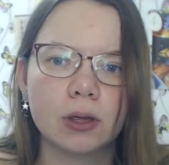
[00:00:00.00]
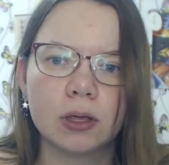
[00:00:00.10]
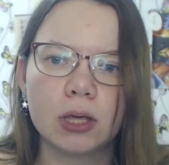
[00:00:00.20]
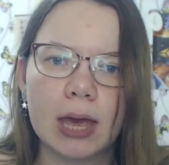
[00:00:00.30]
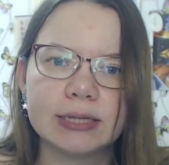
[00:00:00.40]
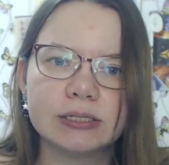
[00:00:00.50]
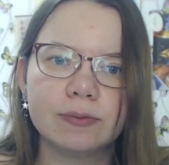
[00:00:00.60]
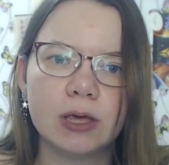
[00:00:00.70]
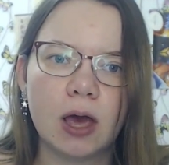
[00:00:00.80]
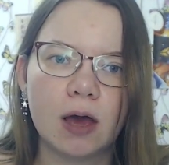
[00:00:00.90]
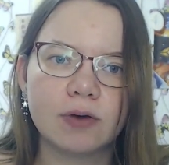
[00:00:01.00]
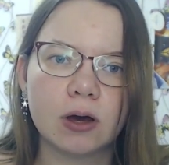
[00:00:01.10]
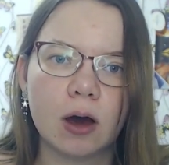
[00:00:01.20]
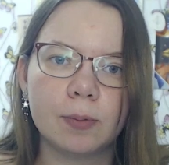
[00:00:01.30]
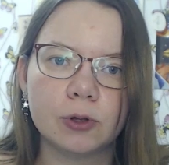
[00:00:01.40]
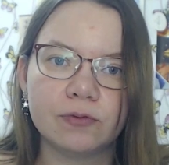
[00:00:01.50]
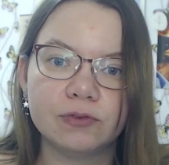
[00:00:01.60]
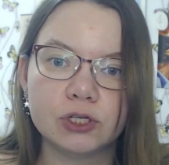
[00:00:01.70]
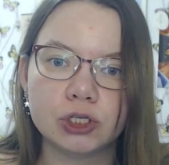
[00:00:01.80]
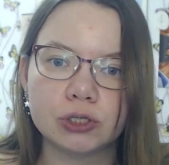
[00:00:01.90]
Yes, we have a couple of
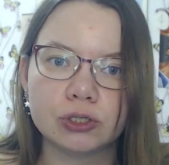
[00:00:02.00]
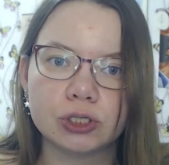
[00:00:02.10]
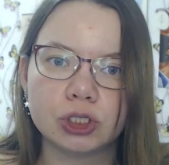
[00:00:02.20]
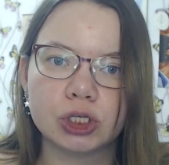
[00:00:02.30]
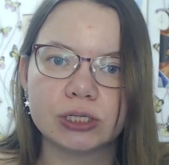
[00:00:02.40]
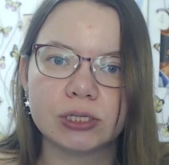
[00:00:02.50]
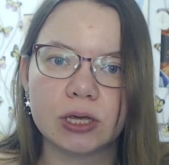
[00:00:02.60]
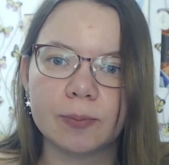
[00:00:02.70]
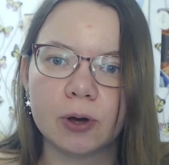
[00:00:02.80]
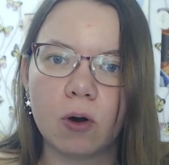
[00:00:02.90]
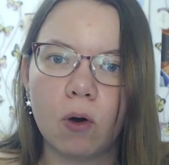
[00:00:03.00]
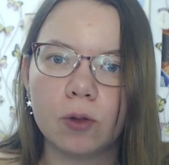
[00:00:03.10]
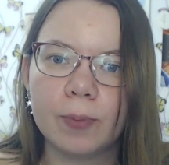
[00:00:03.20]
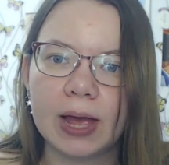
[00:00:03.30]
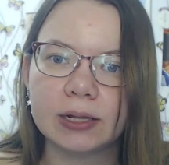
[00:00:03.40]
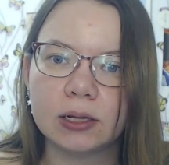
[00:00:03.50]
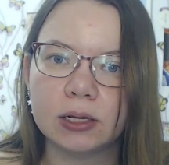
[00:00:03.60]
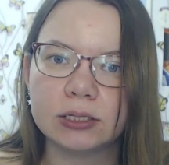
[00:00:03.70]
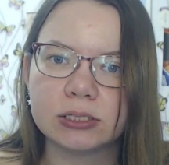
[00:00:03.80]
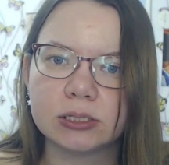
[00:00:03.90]
issues. Just keep calm and
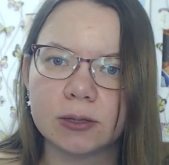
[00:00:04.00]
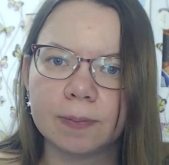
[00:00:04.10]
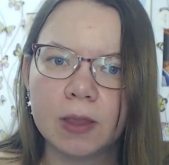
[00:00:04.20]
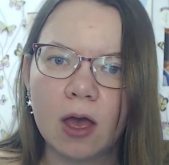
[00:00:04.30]
listen.